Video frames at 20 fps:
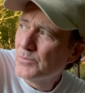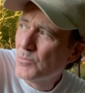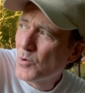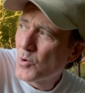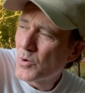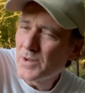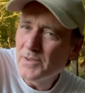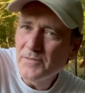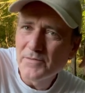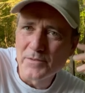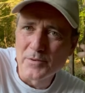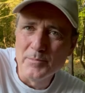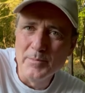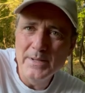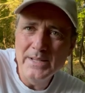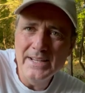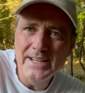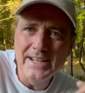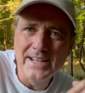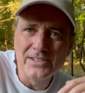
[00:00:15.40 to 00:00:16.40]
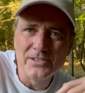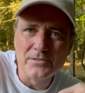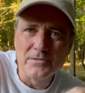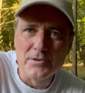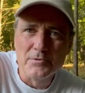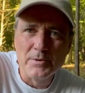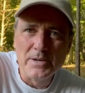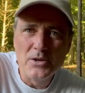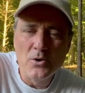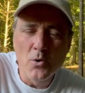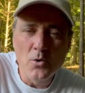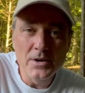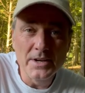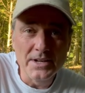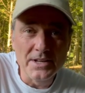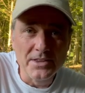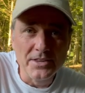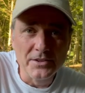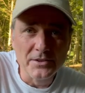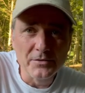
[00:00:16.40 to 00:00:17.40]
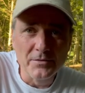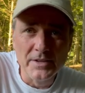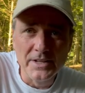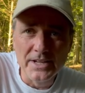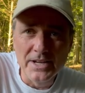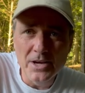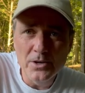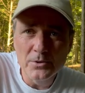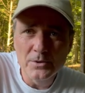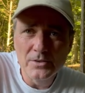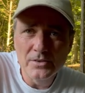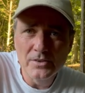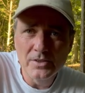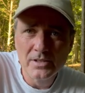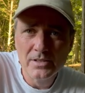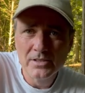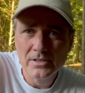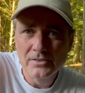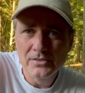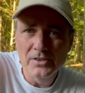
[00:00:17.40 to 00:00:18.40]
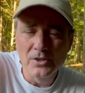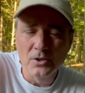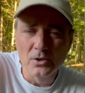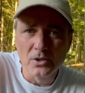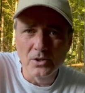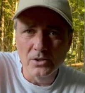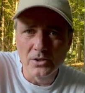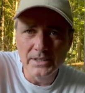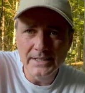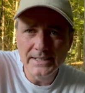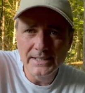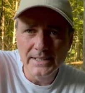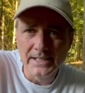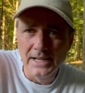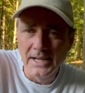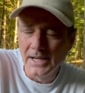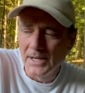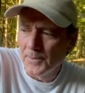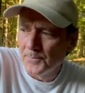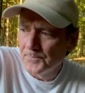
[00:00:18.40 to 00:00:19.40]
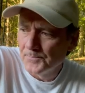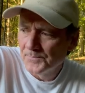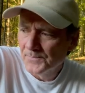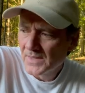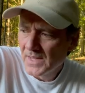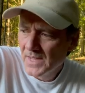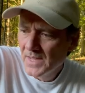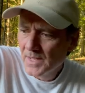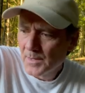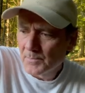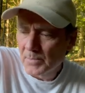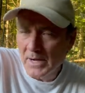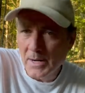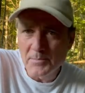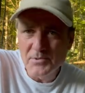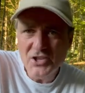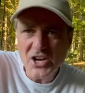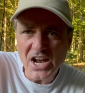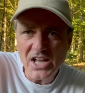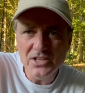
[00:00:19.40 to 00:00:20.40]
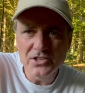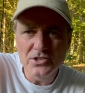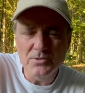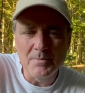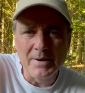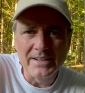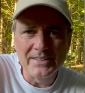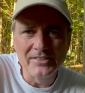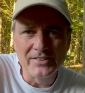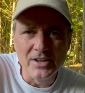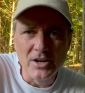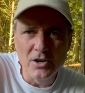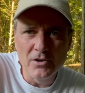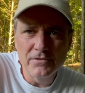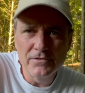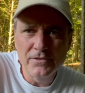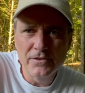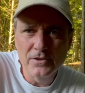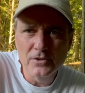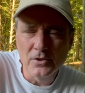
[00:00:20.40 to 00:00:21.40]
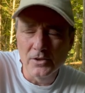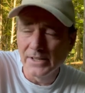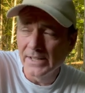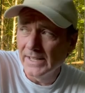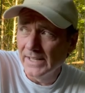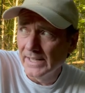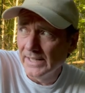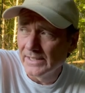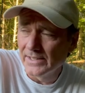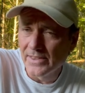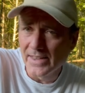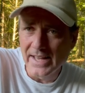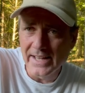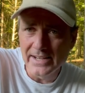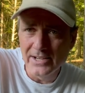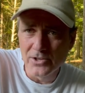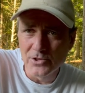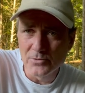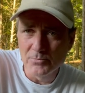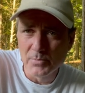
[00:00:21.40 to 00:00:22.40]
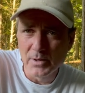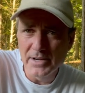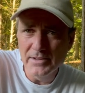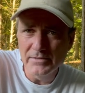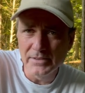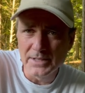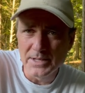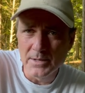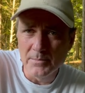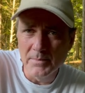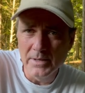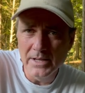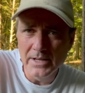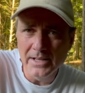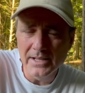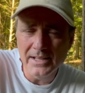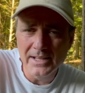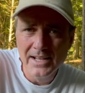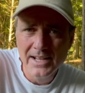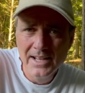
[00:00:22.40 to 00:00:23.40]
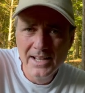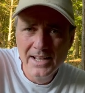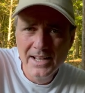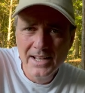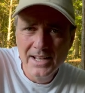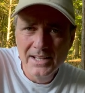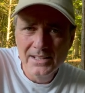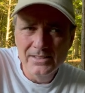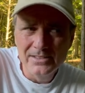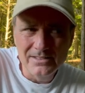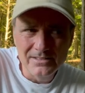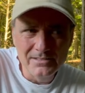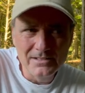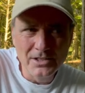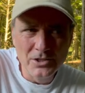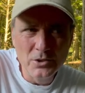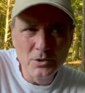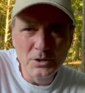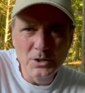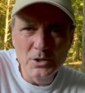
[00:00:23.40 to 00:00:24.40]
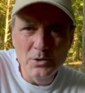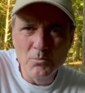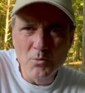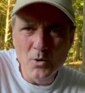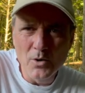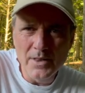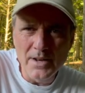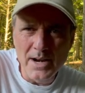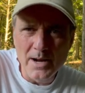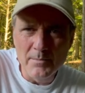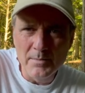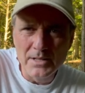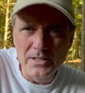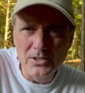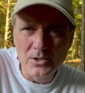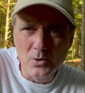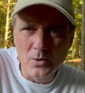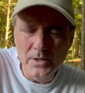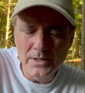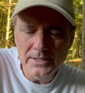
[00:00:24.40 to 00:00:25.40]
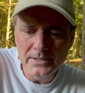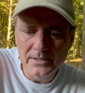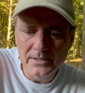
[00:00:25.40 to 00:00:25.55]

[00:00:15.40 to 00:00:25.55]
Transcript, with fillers: morning for me as of the recording of this video. It's still early, um, but I'm challenging myself. going to get into that here briefly in a minute to do a little more than I've been doing,